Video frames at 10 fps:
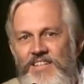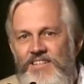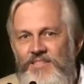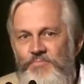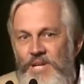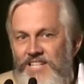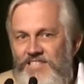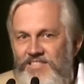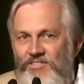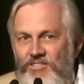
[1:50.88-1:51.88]

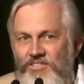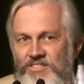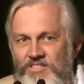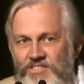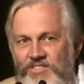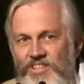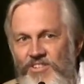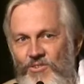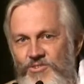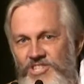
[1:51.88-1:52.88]
based on certain
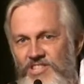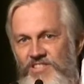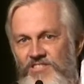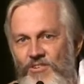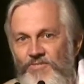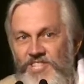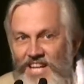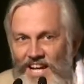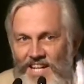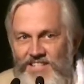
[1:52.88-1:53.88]
notions of
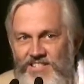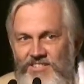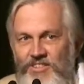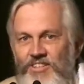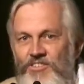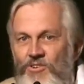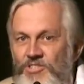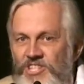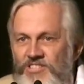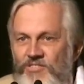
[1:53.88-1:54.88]
science, certain
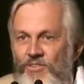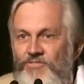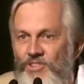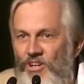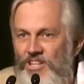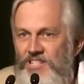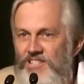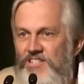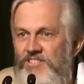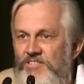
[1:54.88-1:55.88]
notions of knowledge,
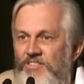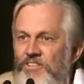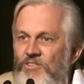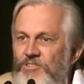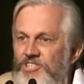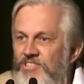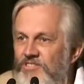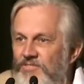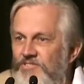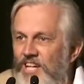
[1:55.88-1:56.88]
certain notions
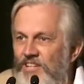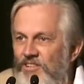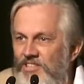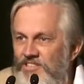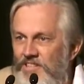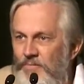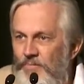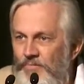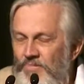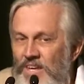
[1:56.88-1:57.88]
of psychology.
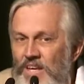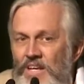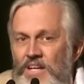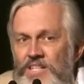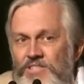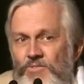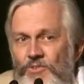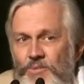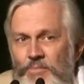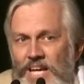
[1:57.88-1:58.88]
So
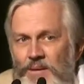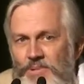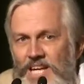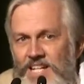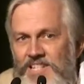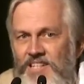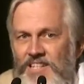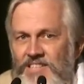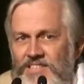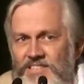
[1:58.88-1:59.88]
what my apprehension
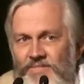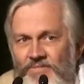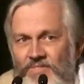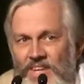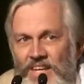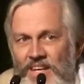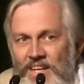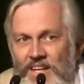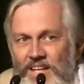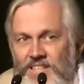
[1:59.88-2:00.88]
is
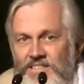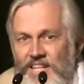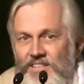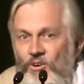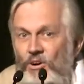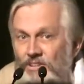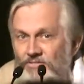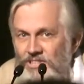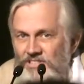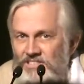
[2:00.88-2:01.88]
that all
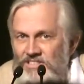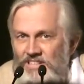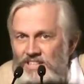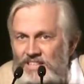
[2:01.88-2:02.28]
of us